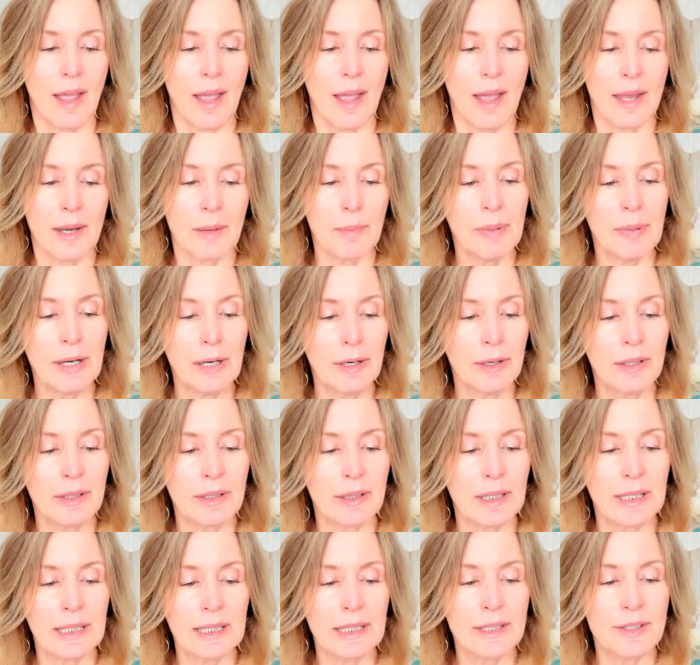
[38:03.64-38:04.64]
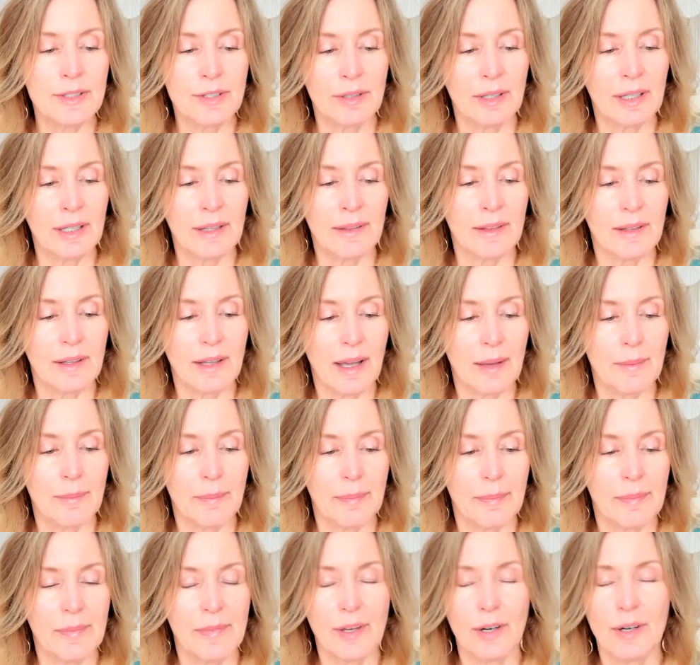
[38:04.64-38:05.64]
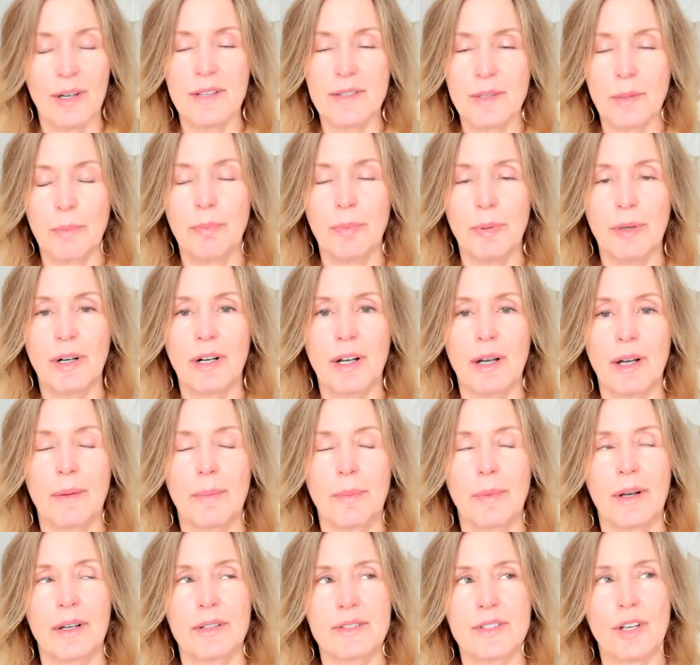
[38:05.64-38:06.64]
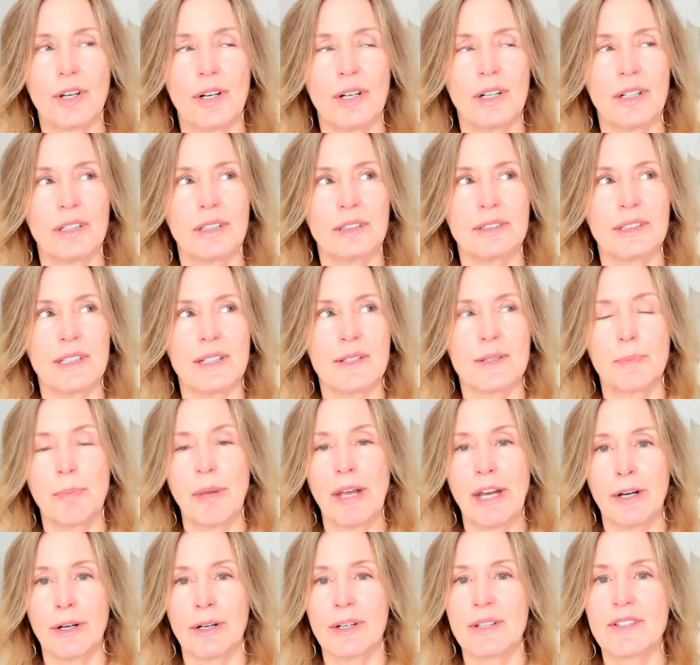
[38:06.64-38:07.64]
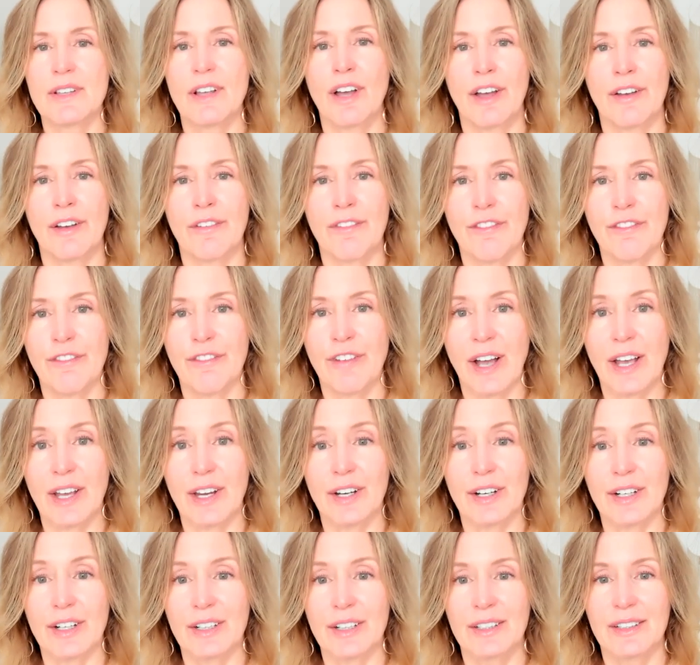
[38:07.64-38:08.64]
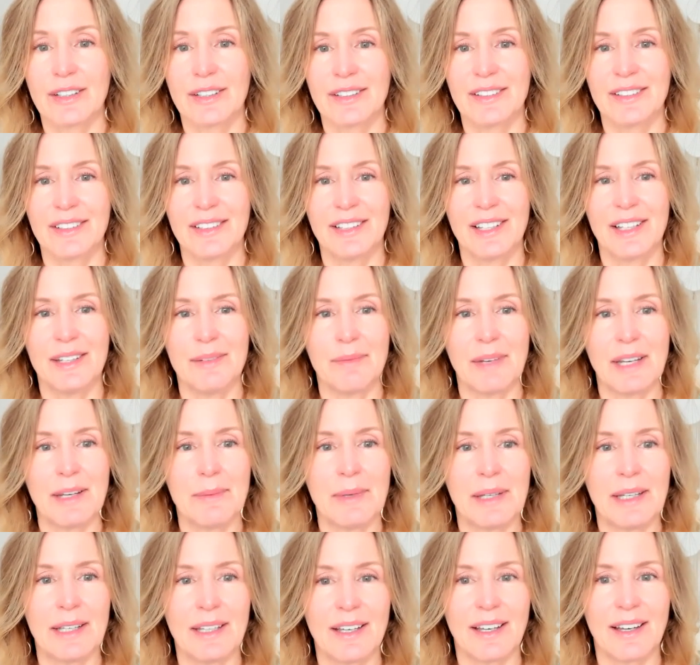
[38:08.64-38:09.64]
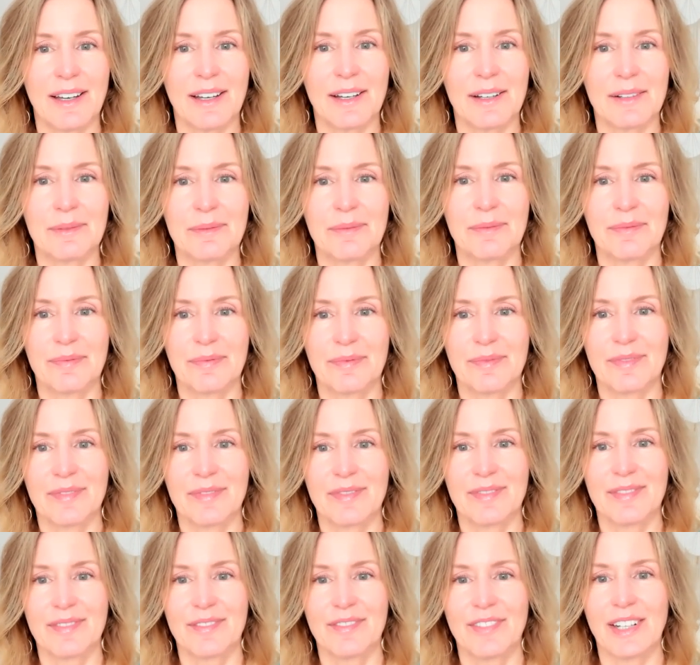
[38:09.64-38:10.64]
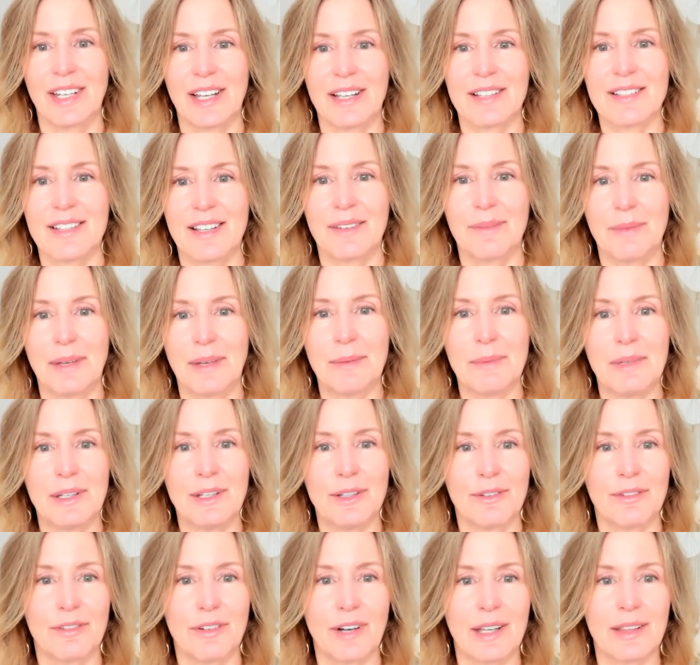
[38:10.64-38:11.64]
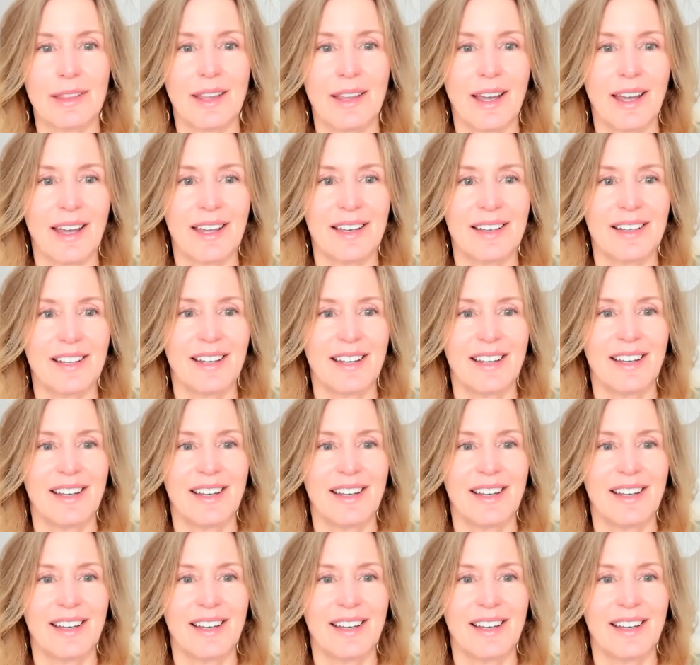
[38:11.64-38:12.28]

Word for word: And apparently, during there is a book, it's called Is Paris on Fire? And maybe um, Vanessa, maybe you've read that.